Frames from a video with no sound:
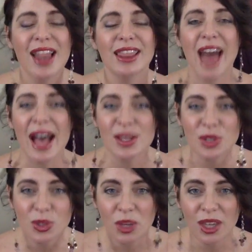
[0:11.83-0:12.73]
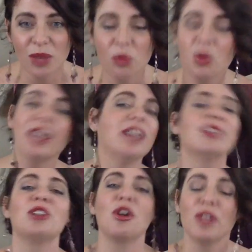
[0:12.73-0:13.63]
Last week, we
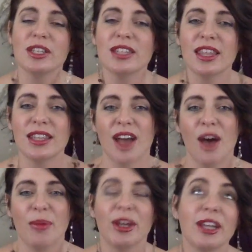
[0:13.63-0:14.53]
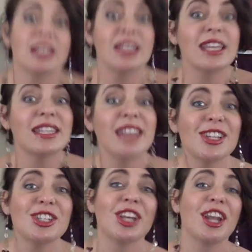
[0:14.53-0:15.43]
dove into the topic, into the
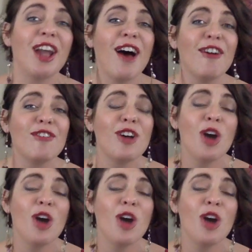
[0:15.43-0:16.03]
intention of